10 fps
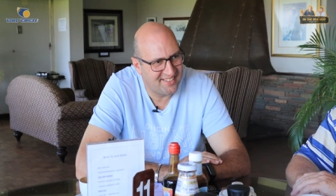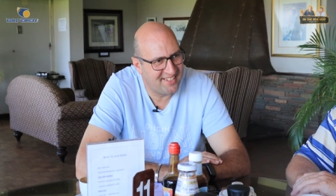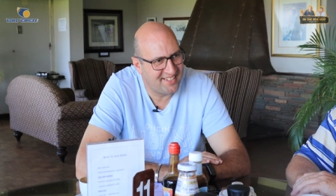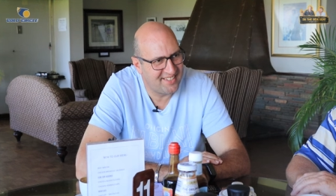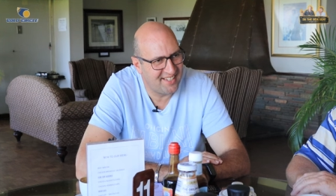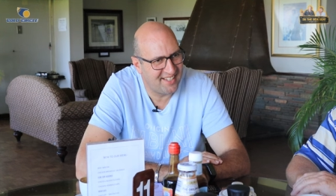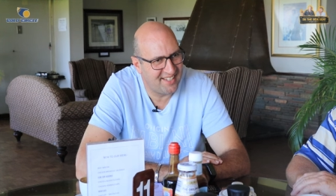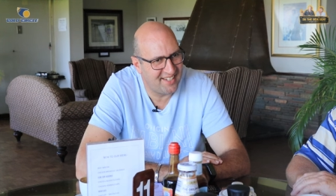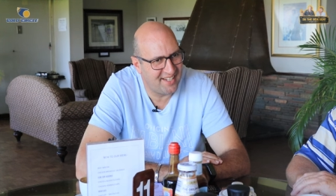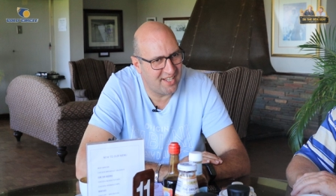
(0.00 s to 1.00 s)
Yes. And
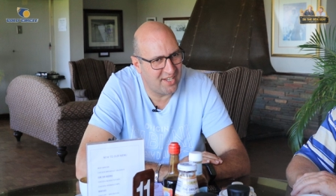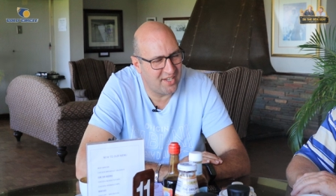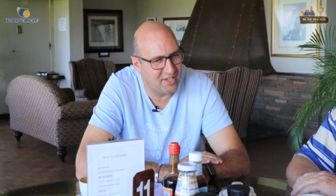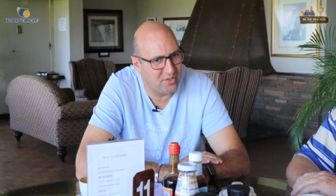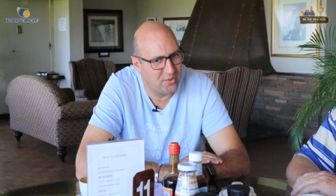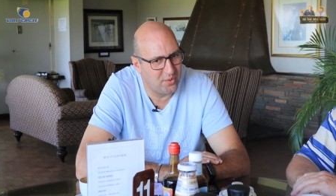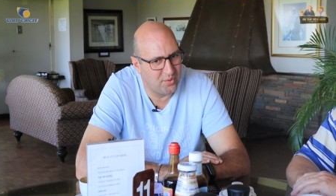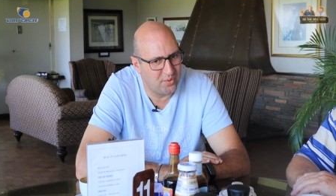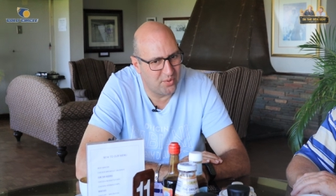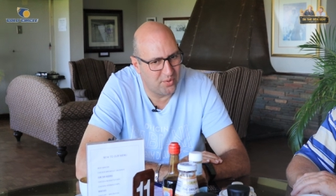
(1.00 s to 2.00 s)
then uh,
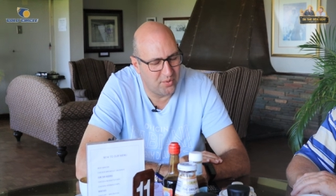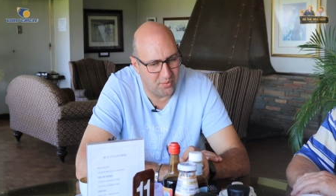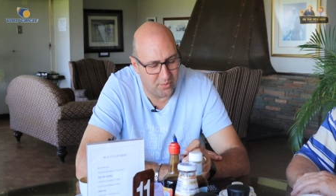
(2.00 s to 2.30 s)
your, your,